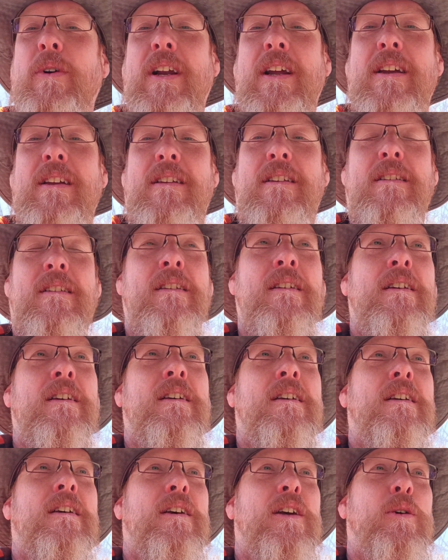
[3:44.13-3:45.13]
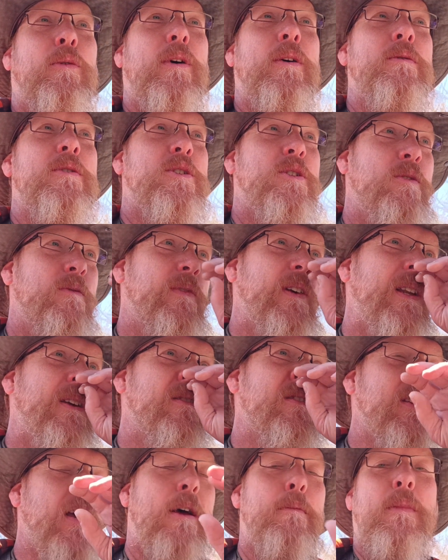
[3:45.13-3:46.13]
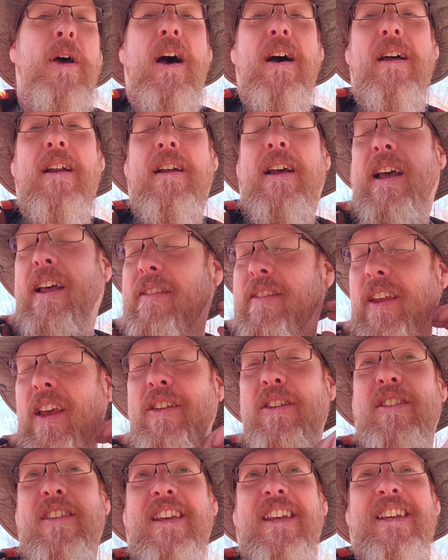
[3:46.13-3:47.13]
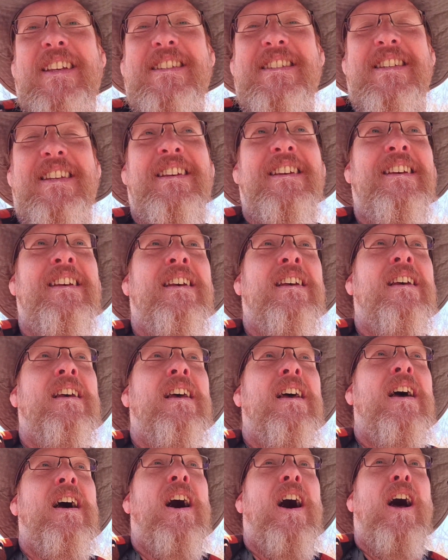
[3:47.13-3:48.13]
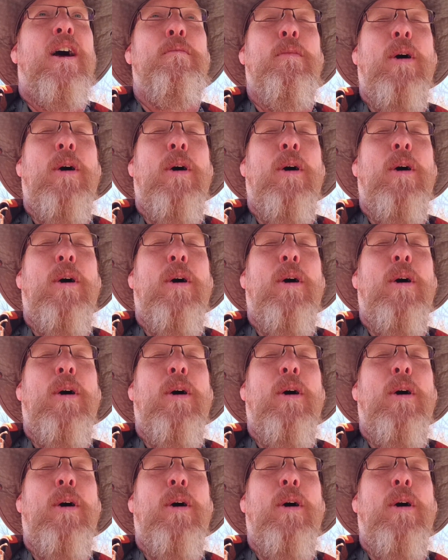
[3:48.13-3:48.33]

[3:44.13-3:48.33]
I go out and shoot videos, I'm not, and the other thing is, I'm